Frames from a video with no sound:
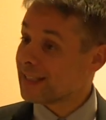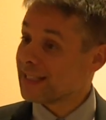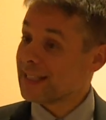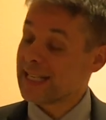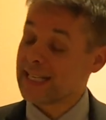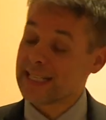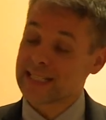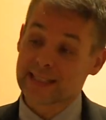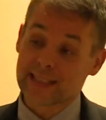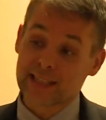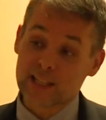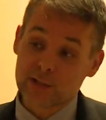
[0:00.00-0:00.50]

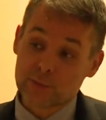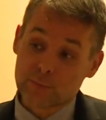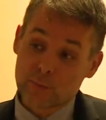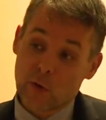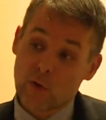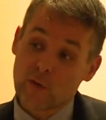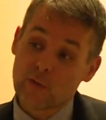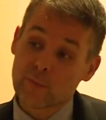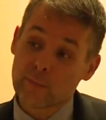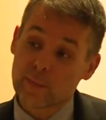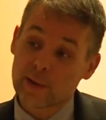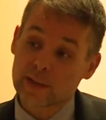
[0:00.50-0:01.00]
is this
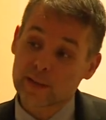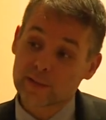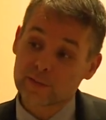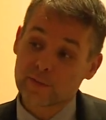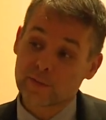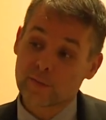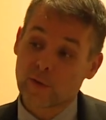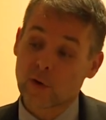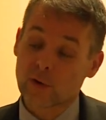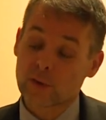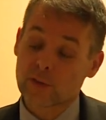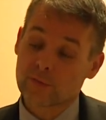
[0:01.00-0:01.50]
movement
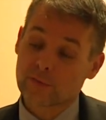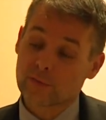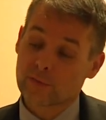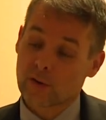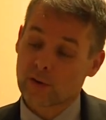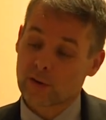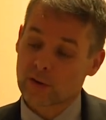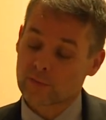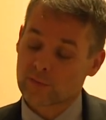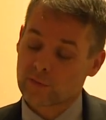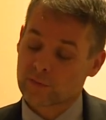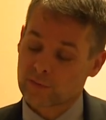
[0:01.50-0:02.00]
for,
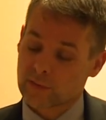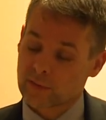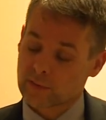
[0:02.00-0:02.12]
for,